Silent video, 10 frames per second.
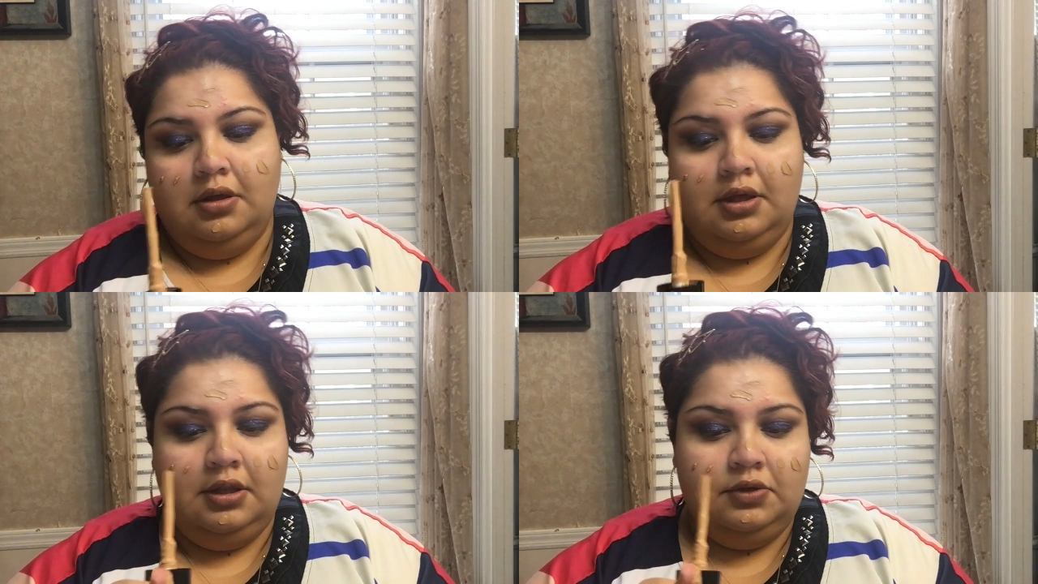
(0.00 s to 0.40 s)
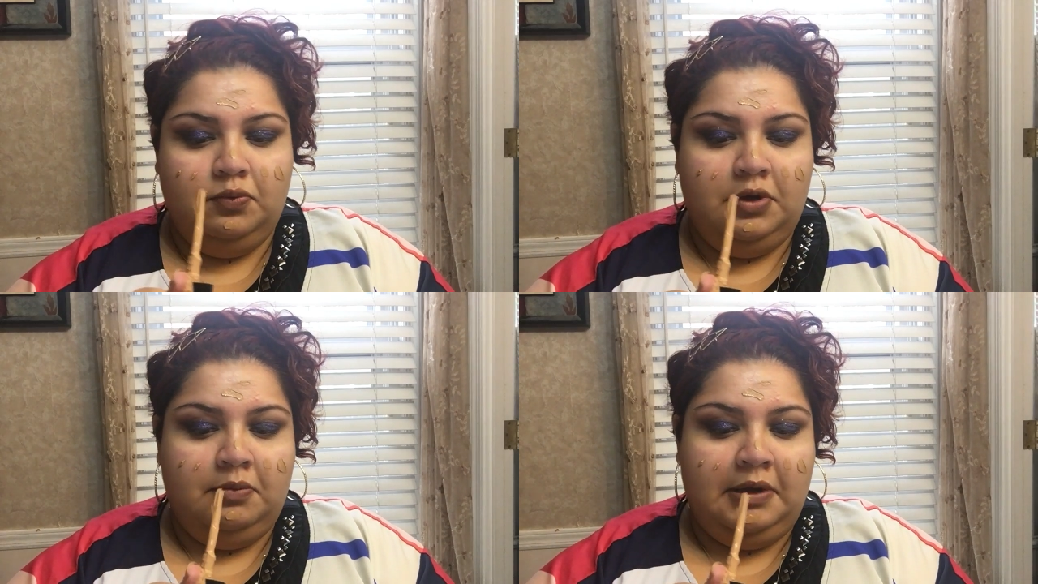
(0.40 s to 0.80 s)
is
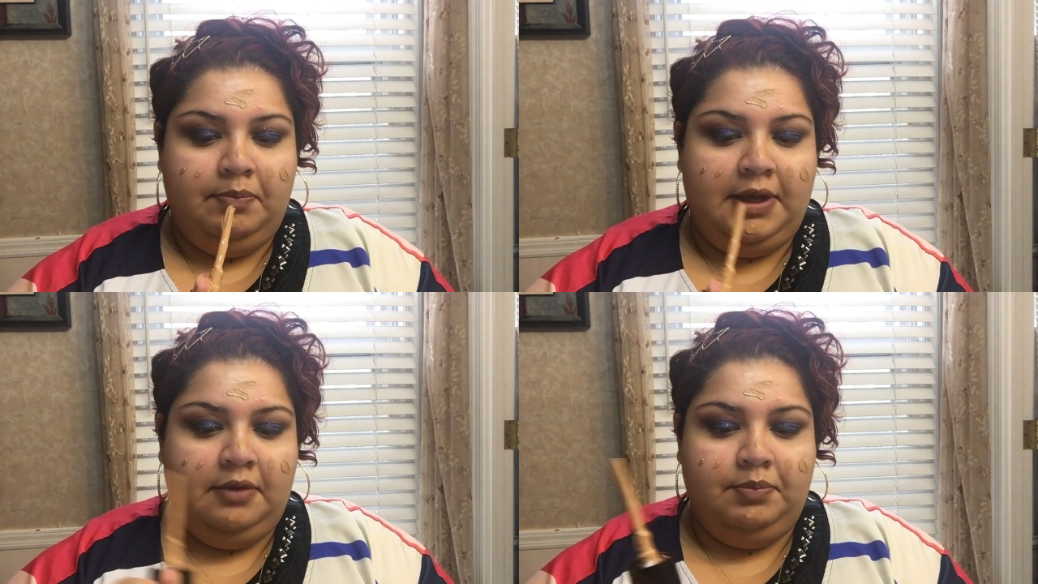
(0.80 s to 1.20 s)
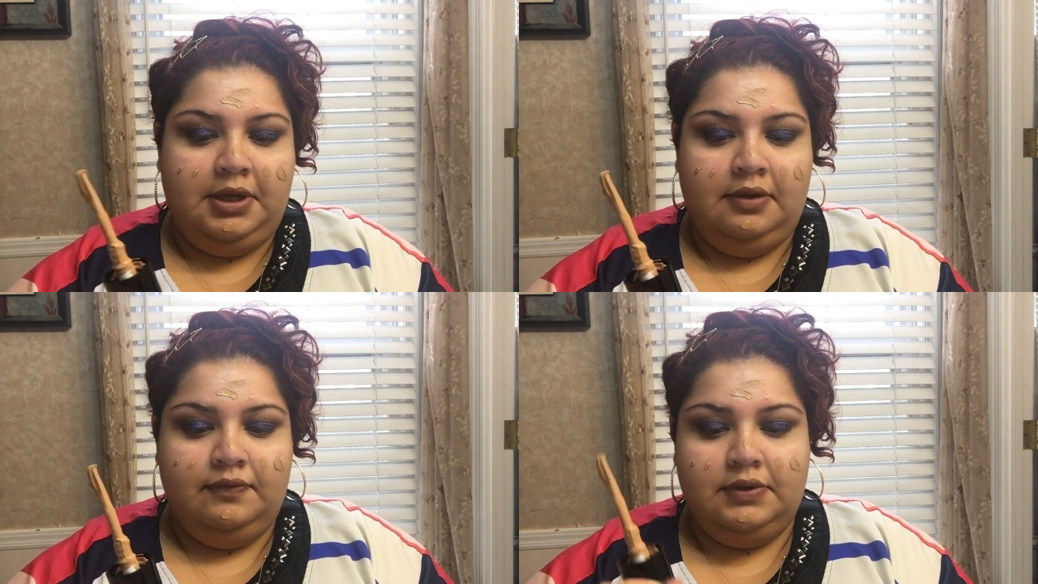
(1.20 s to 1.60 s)
one of my pet
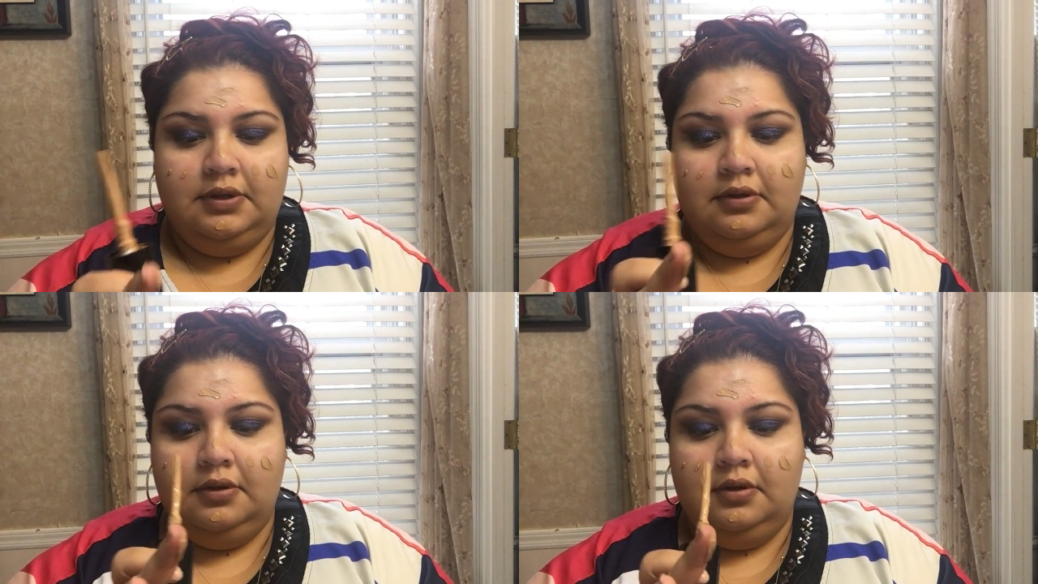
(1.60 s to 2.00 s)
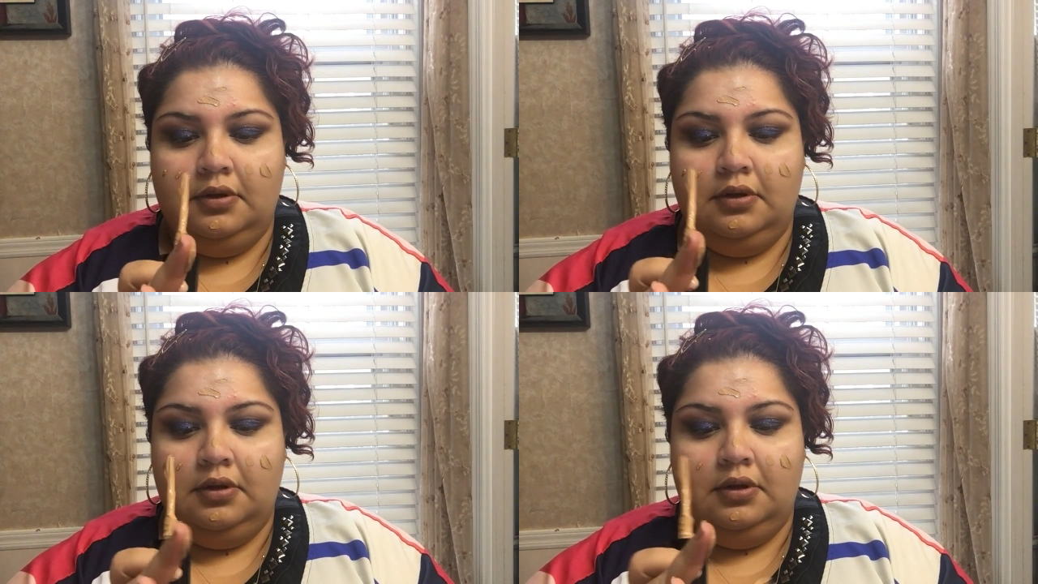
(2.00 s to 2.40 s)
peeves
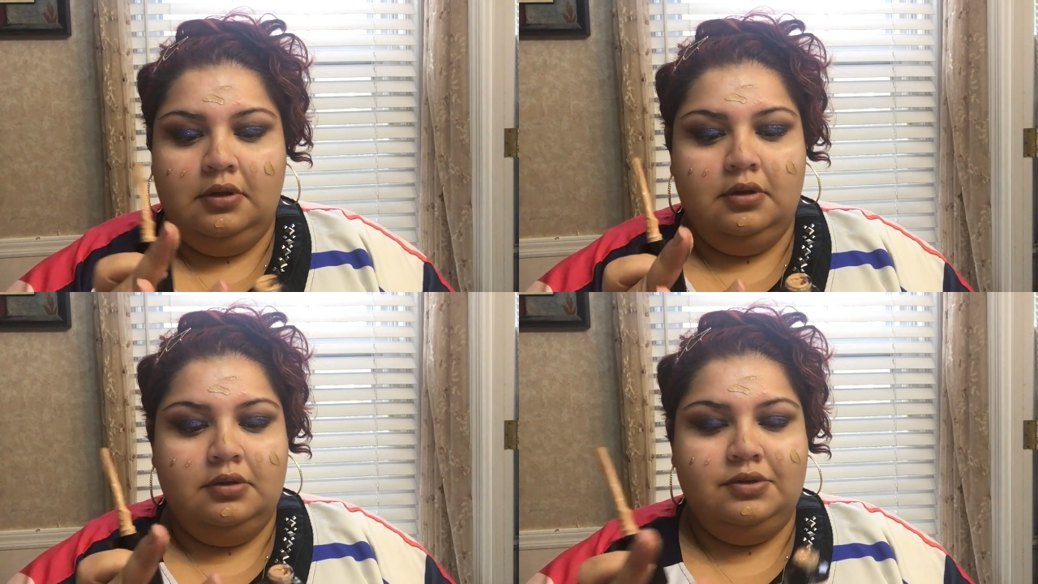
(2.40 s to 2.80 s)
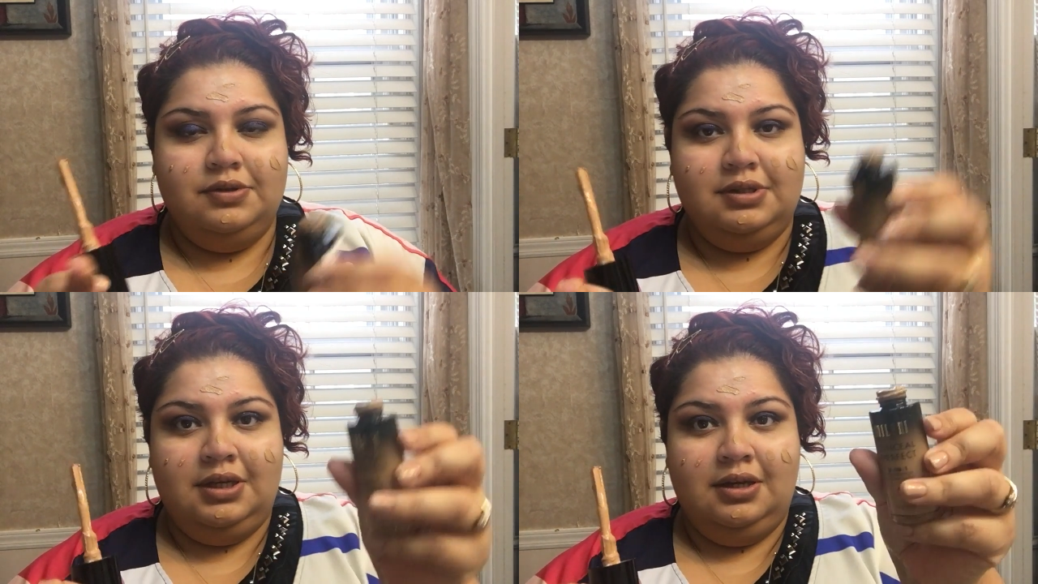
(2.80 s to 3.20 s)
to
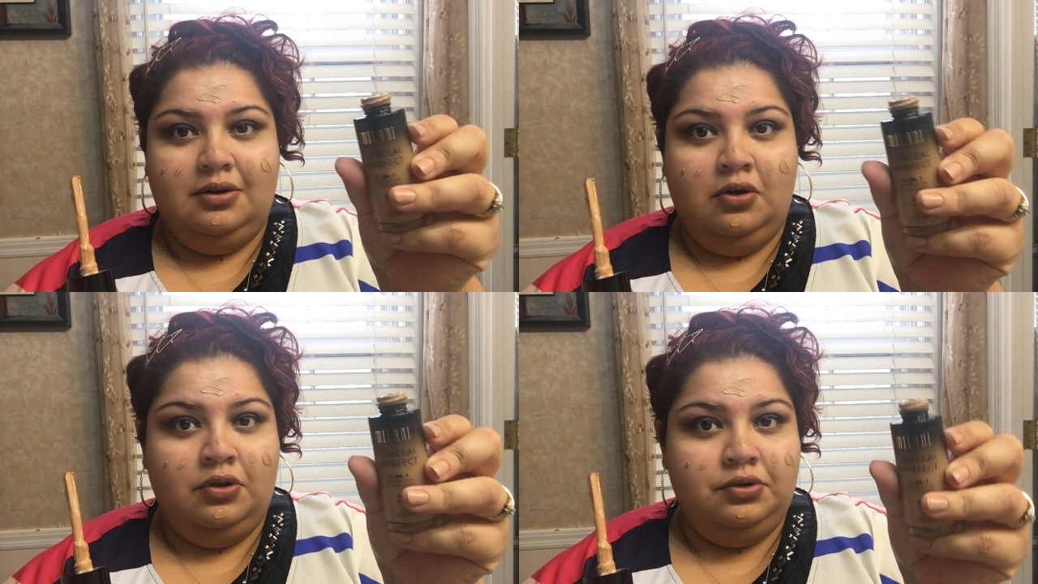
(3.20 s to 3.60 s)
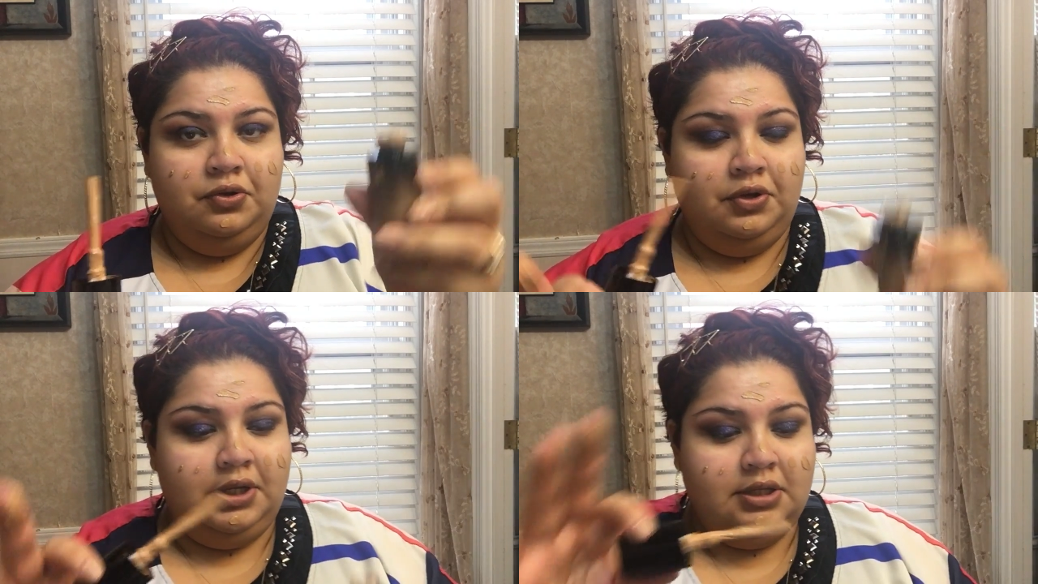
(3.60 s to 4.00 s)
see it all
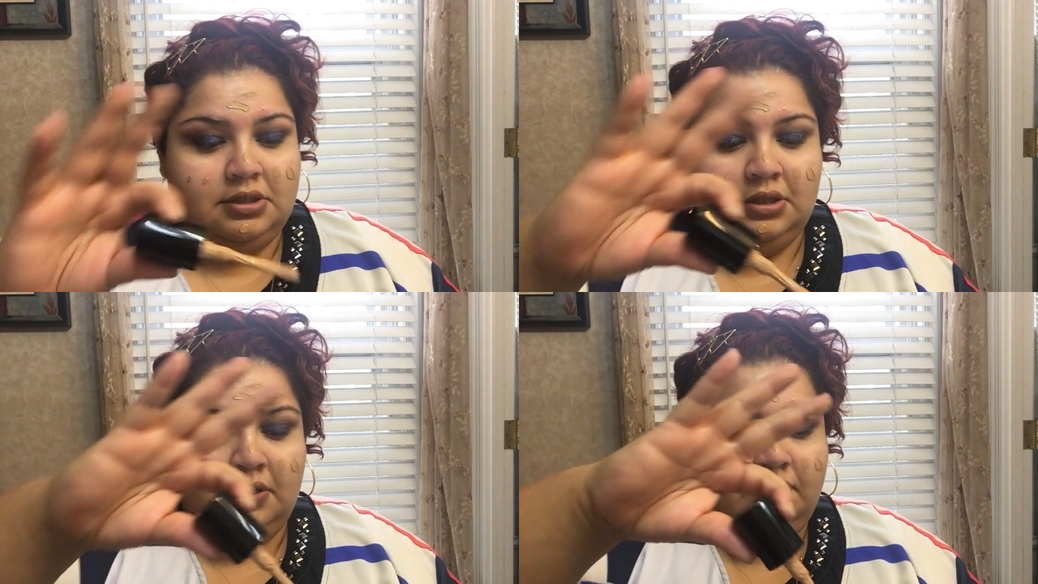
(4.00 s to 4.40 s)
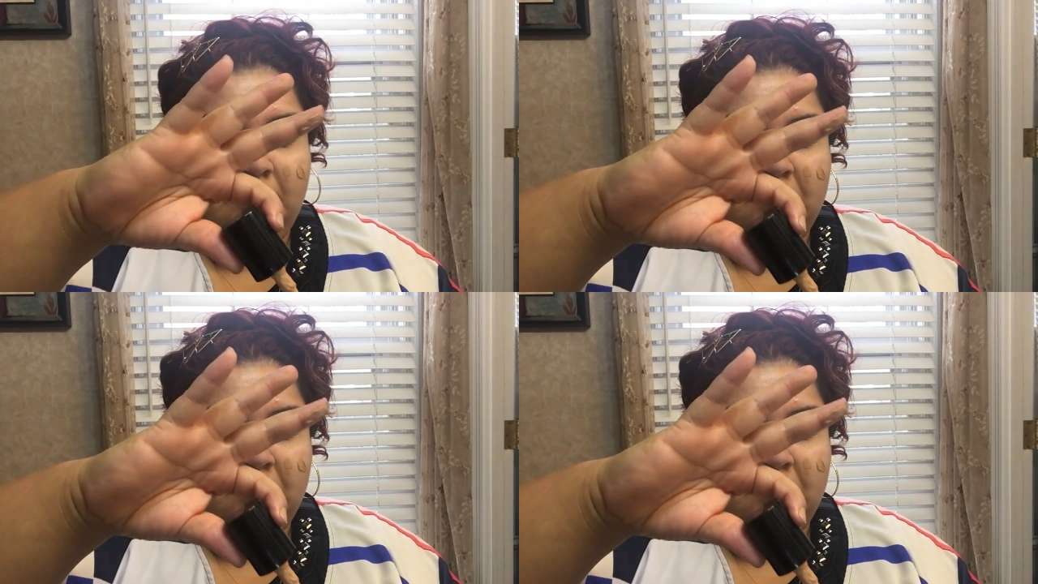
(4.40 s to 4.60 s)
dirty and stuff.